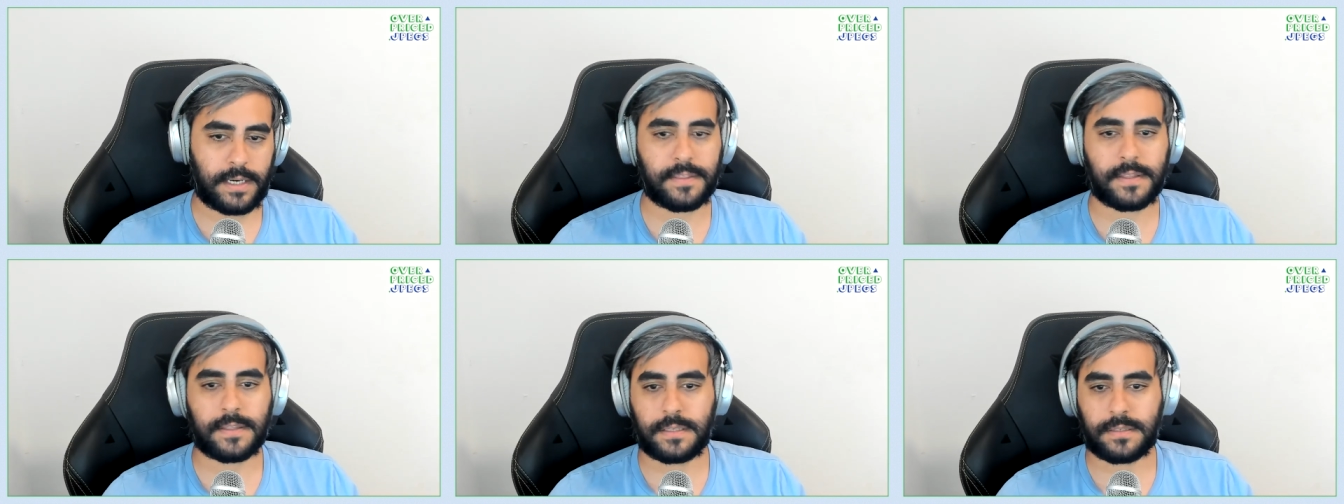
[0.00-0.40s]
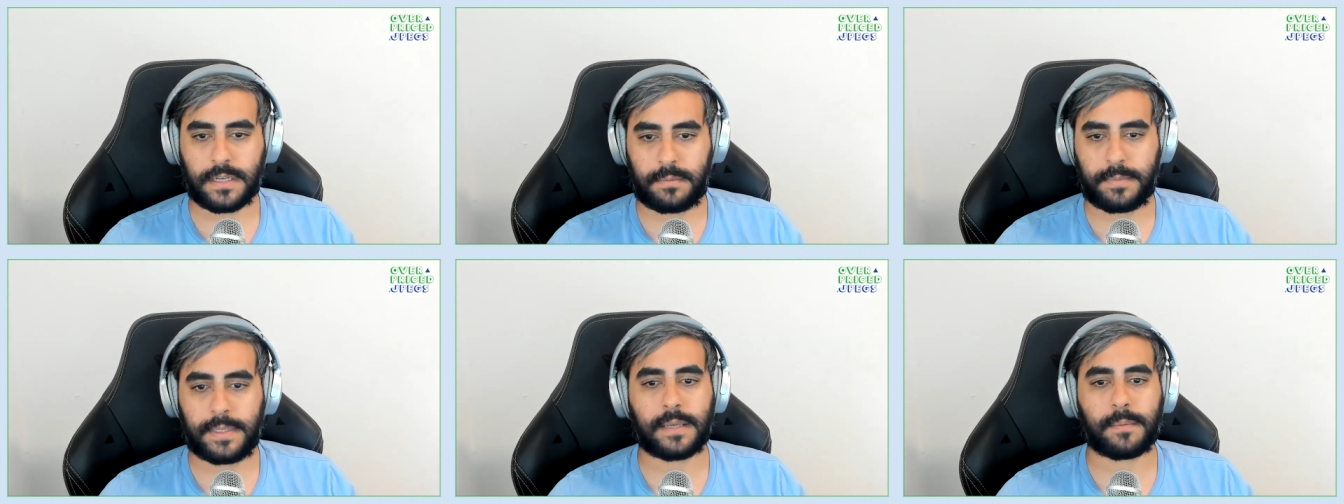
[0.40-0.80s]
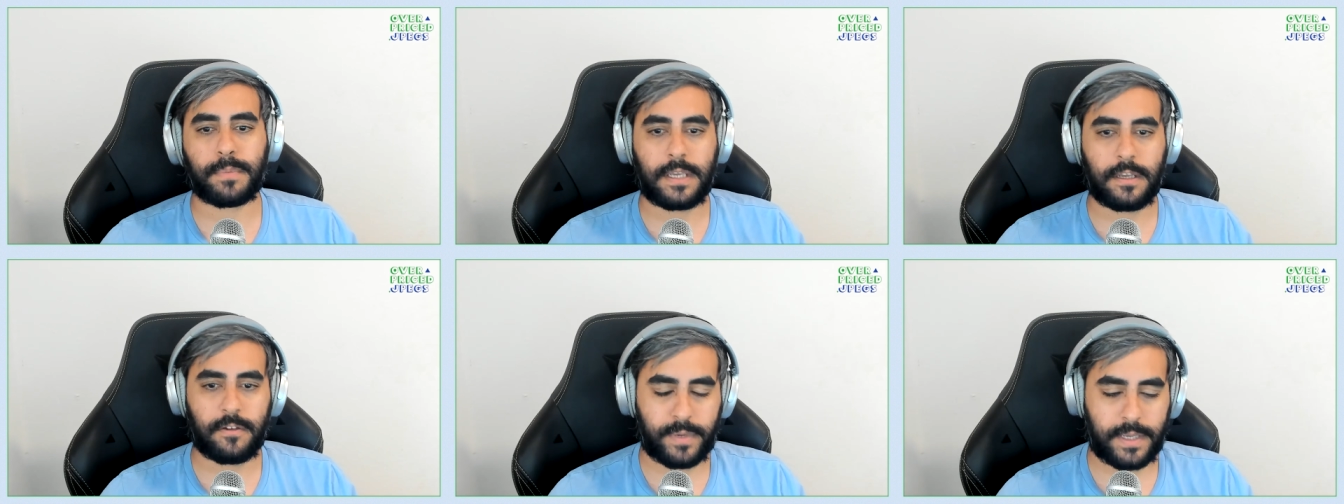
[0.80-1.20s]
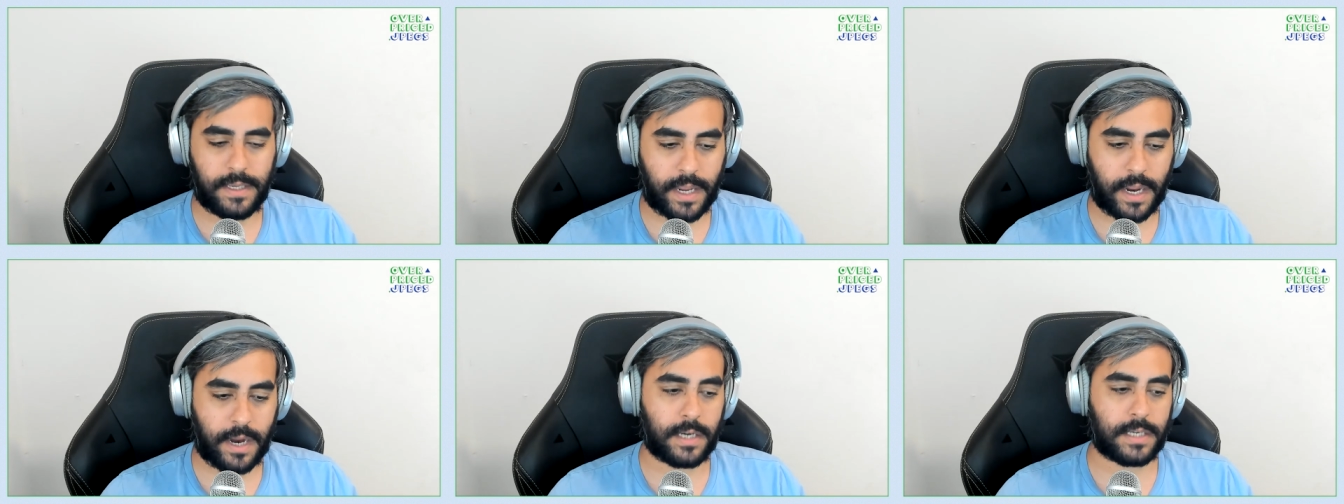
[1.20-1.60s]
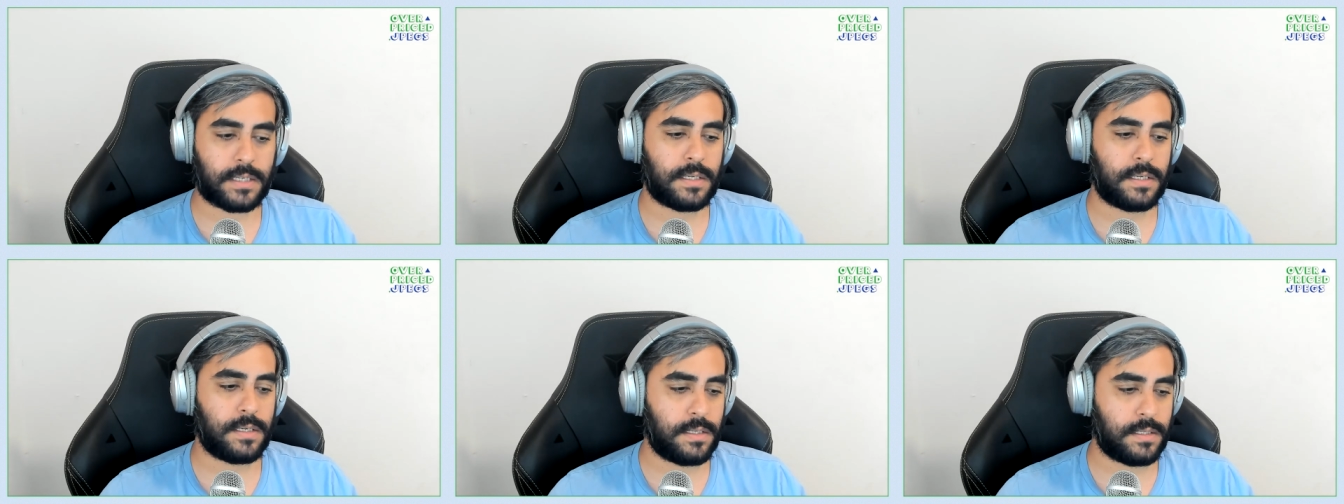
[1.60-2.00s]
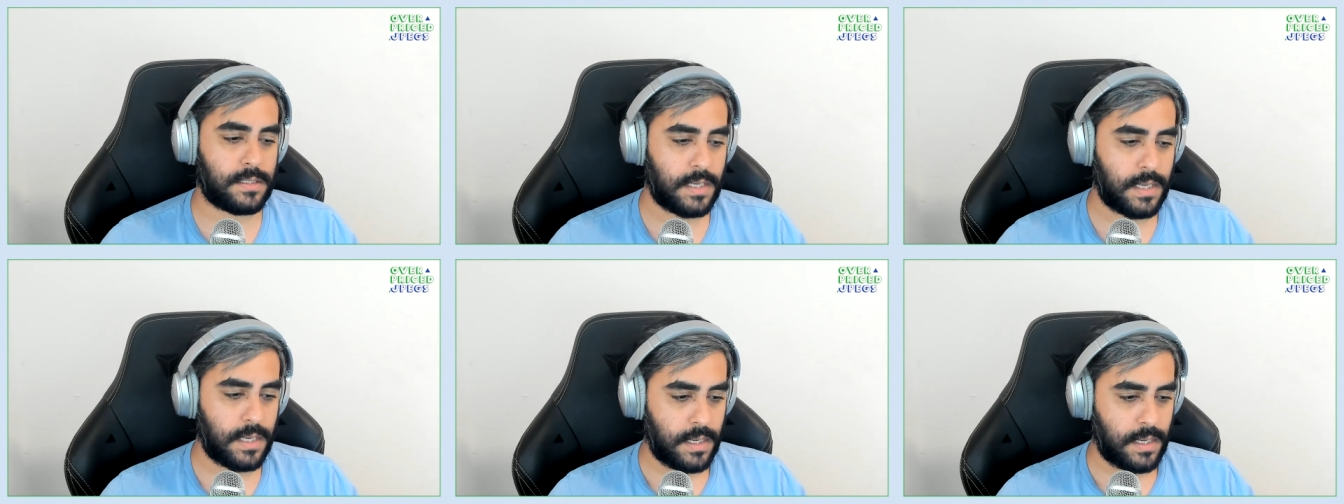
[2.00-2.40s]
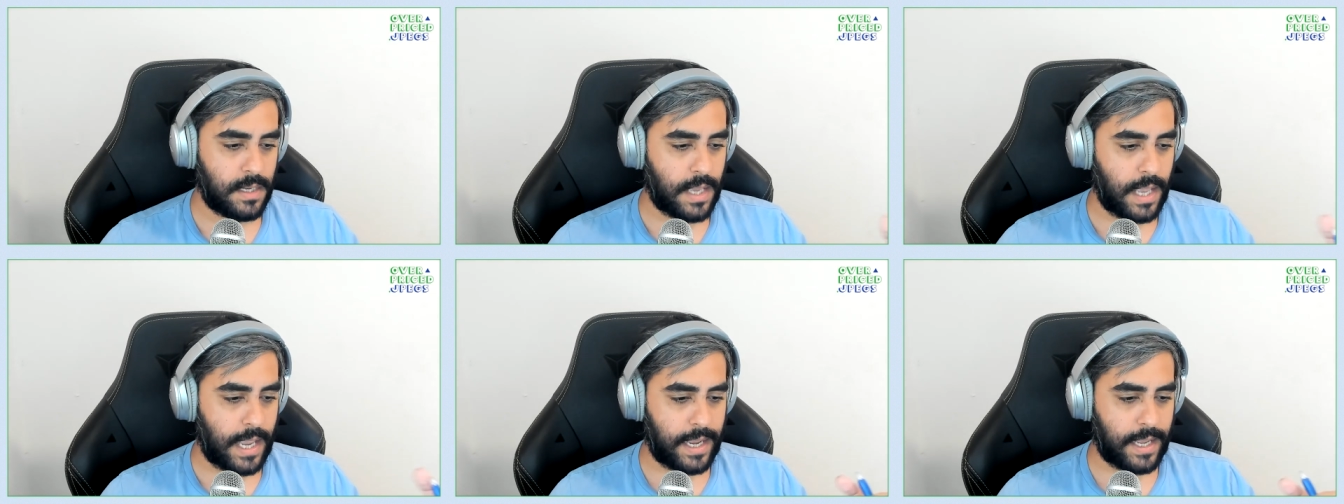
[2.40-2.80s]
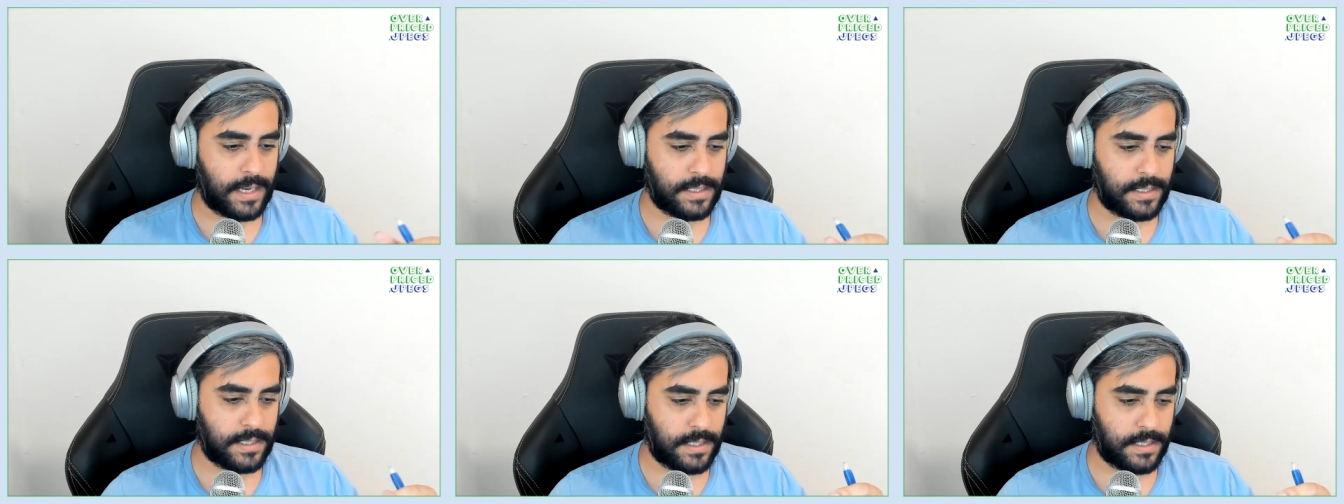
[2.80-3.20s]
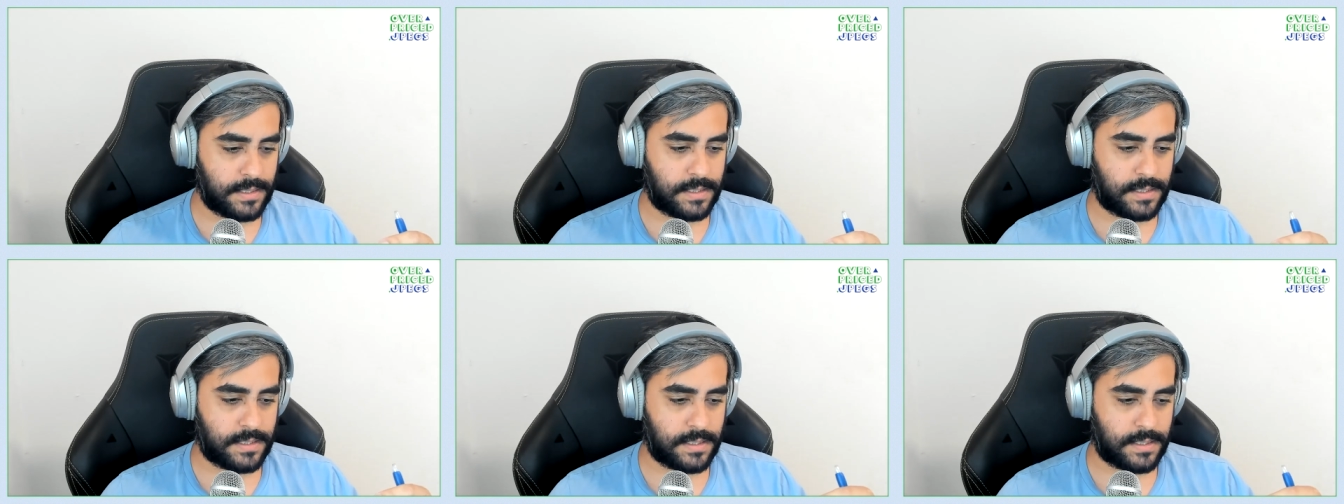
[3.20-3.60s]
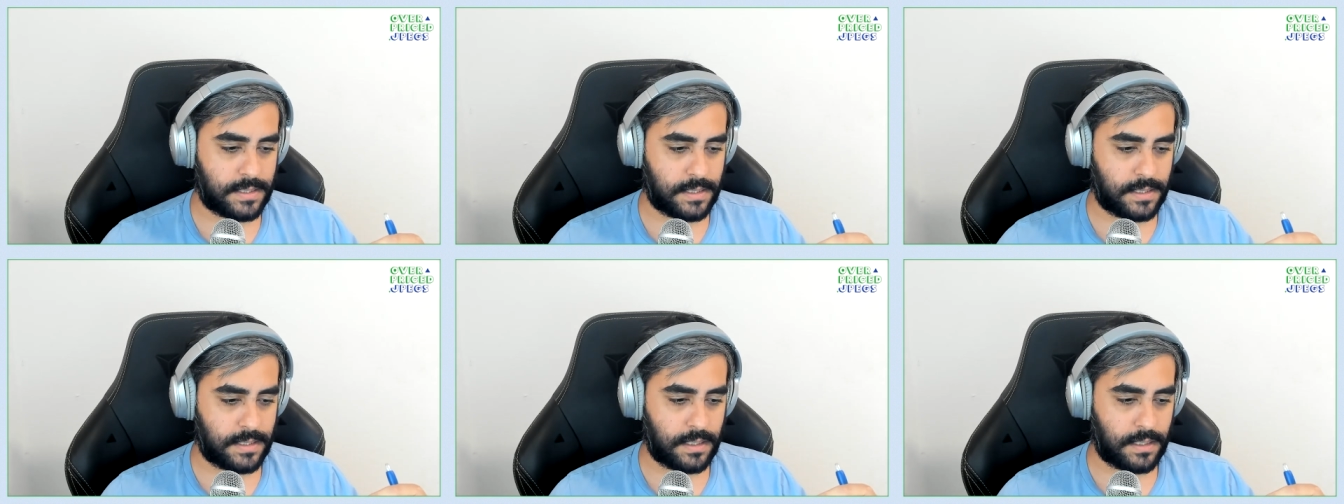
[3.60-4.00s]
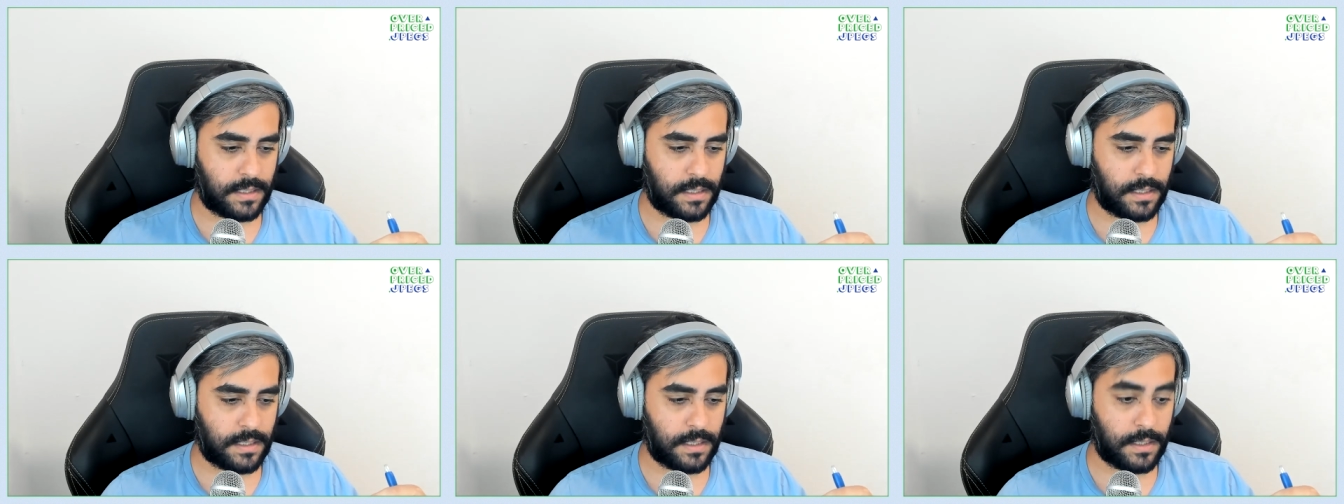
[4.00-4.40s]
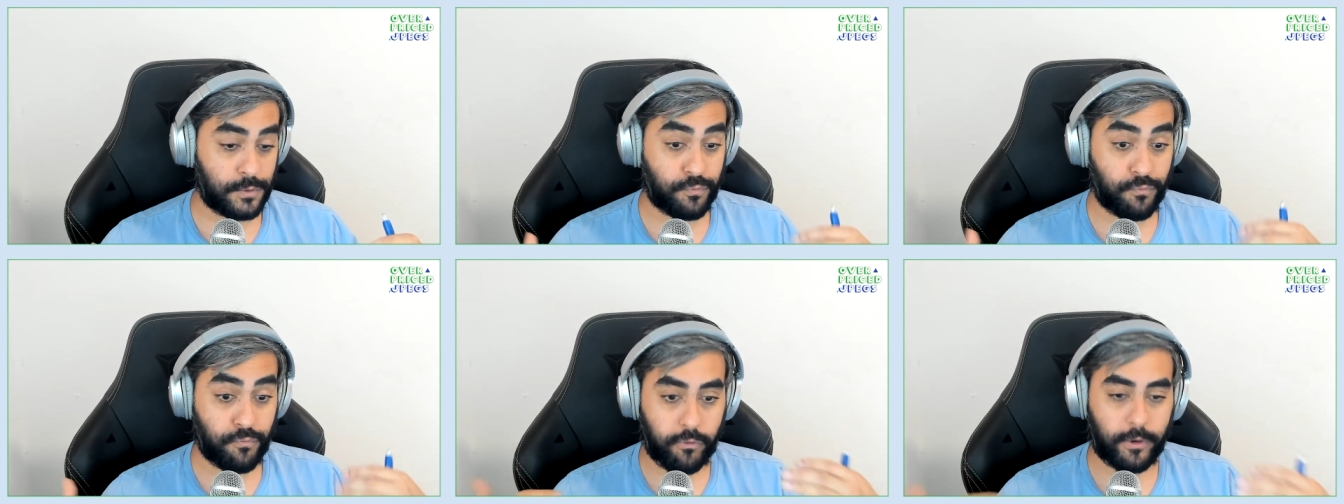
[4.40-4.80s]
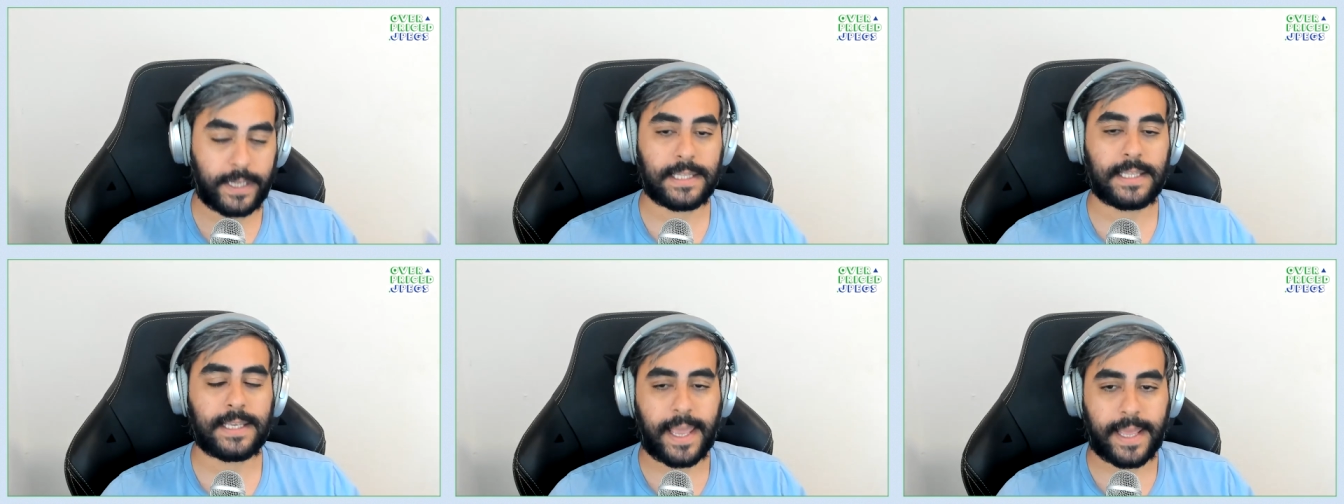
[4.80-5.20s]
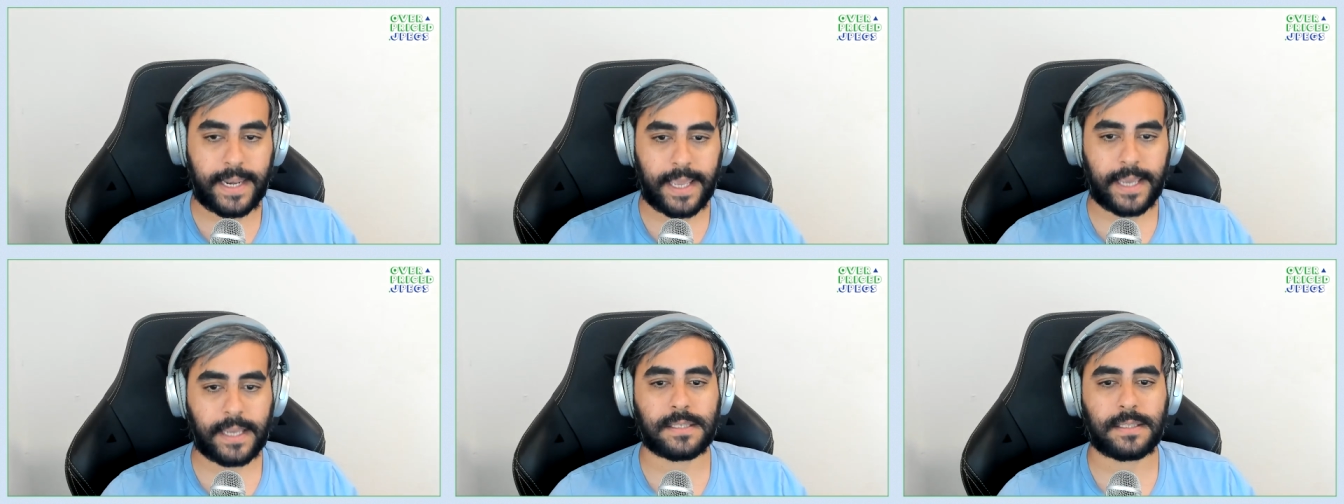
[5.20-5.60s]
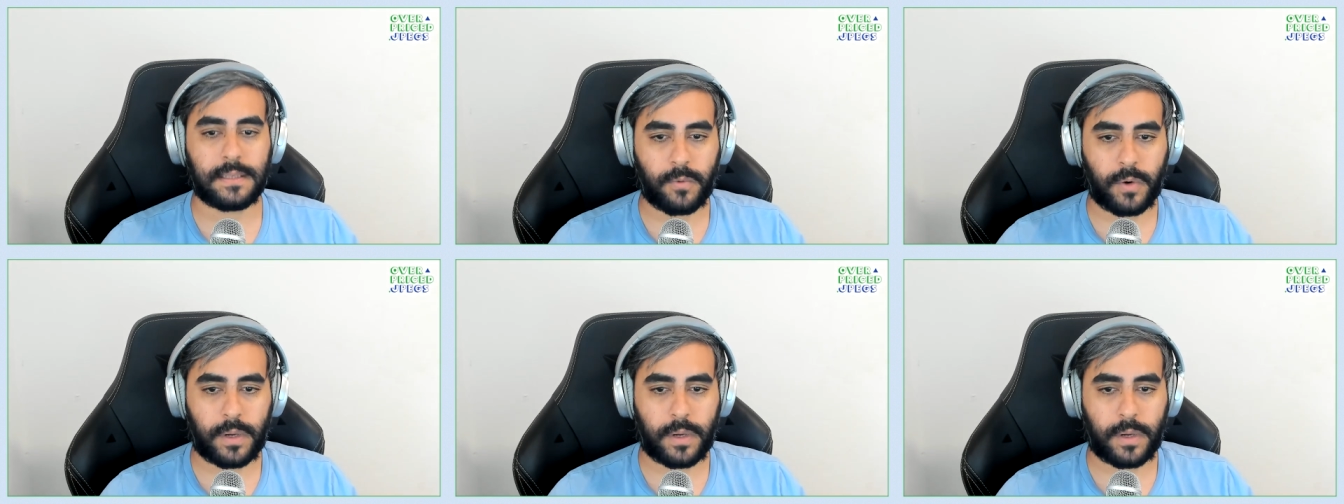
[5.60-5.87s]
And I think there's going to be like PFP characters, and it's it's really an excellent